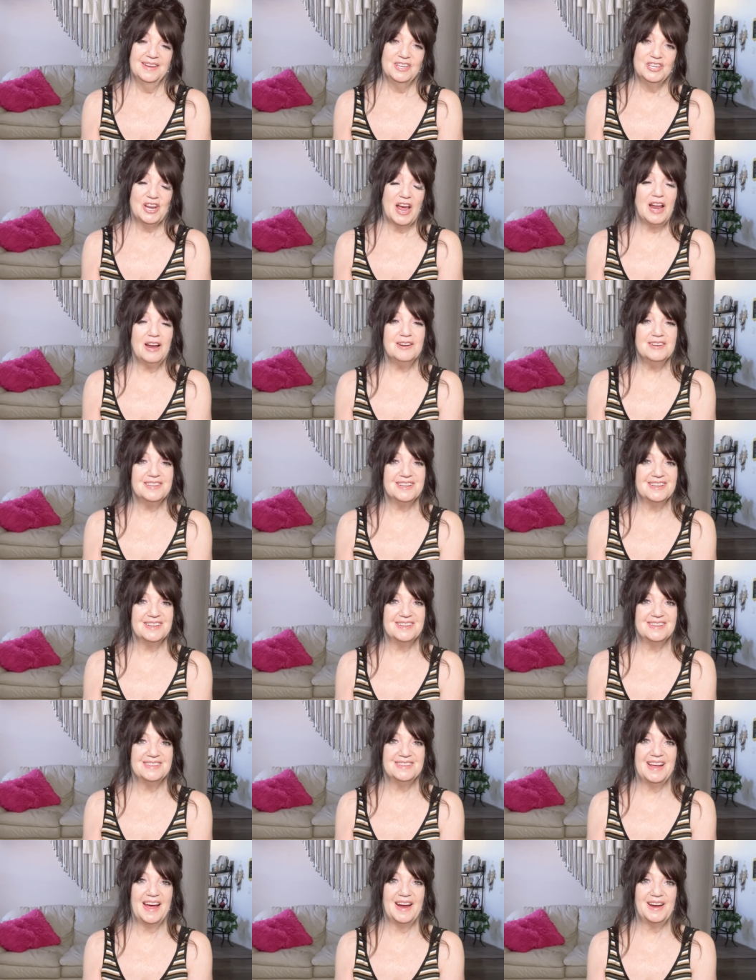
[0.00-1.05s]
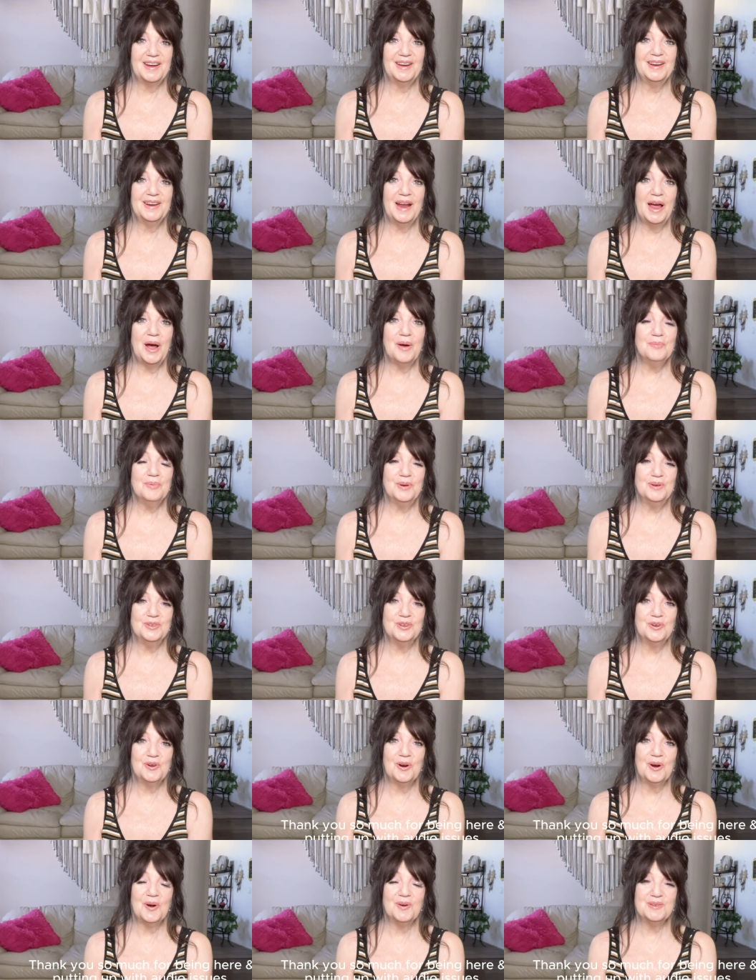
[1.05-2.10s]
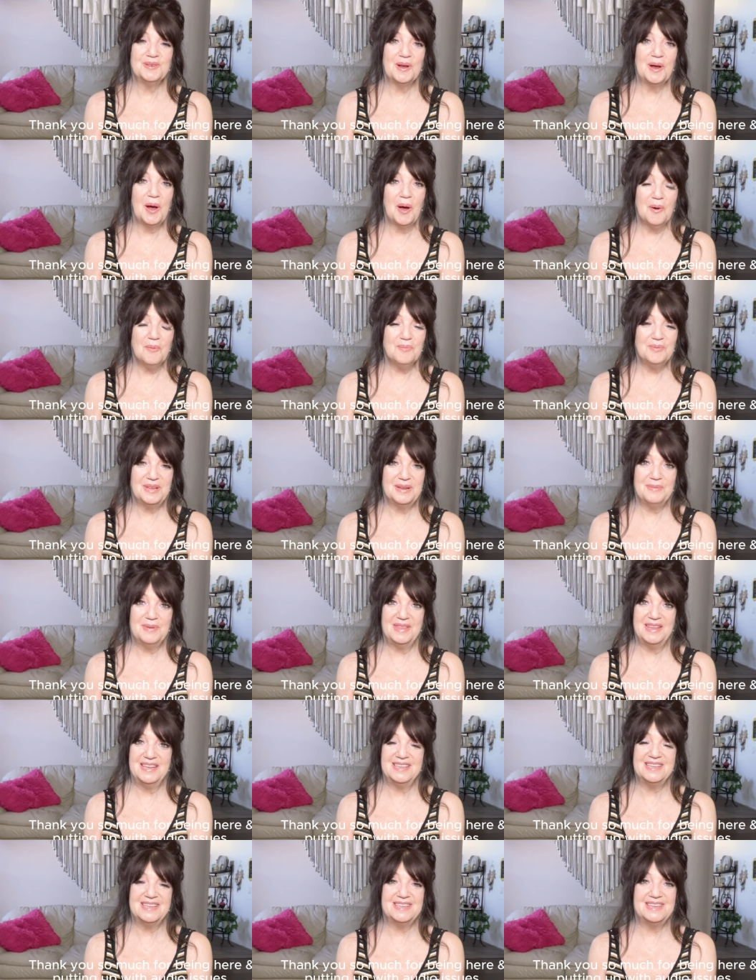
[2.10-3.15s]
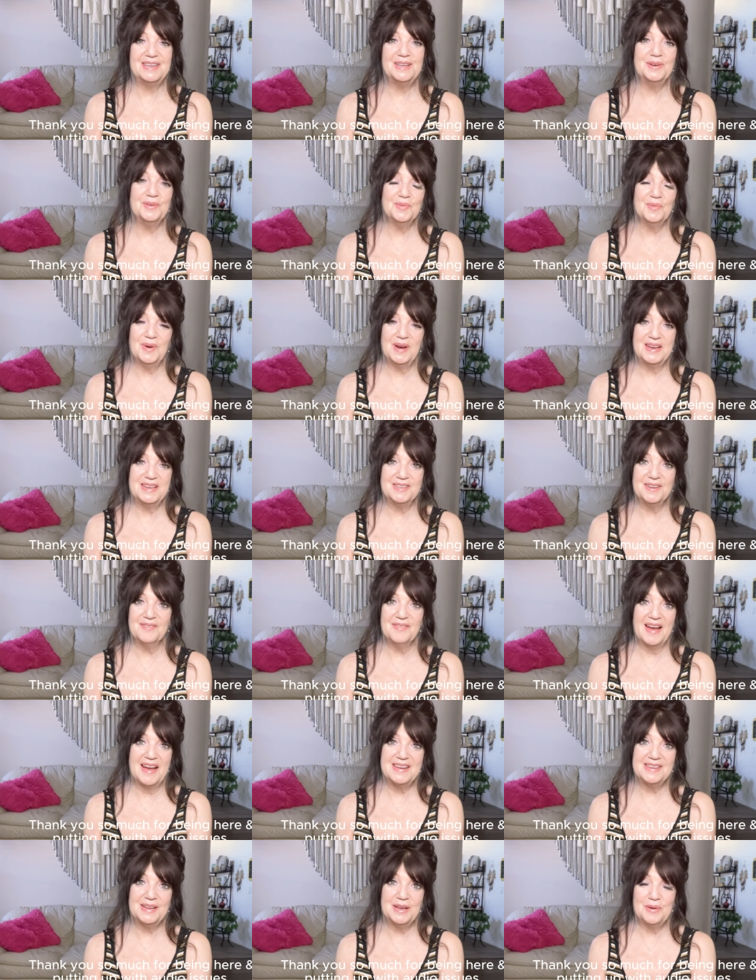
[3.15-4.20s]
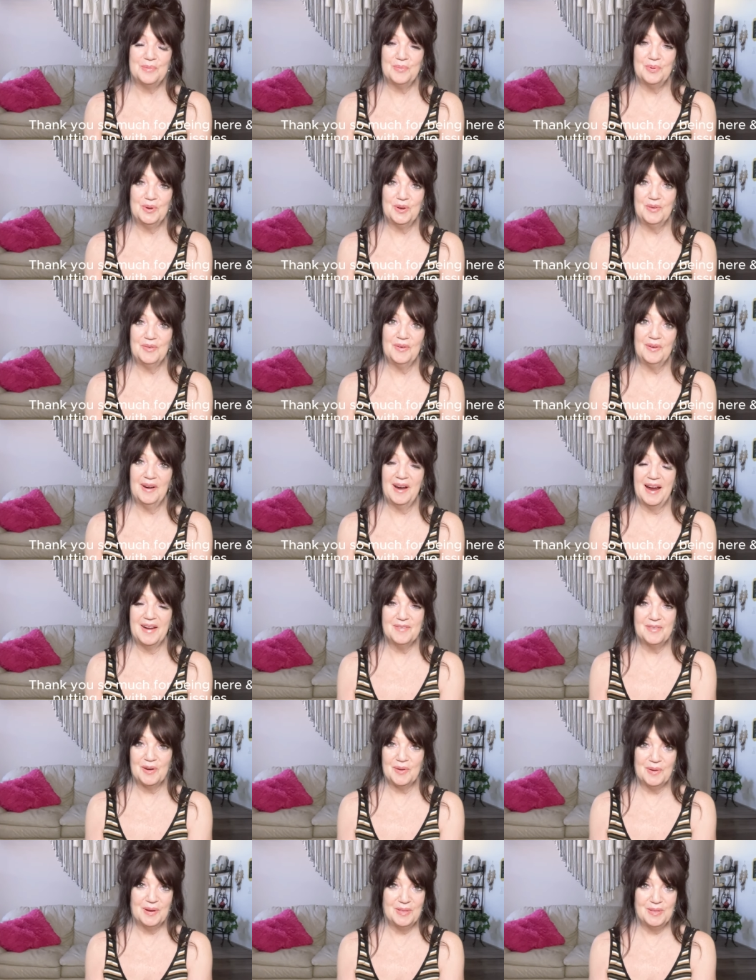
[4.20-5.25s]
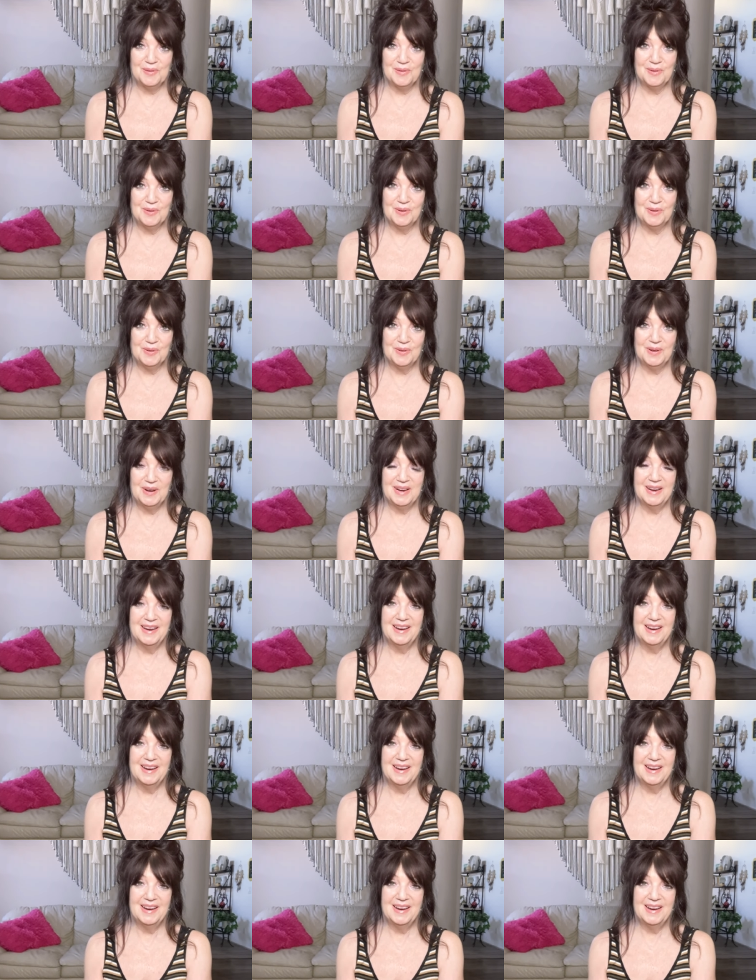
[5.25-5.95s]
challenges that can help you to grow. So I hope some of these ten ways to vastly improve your life going through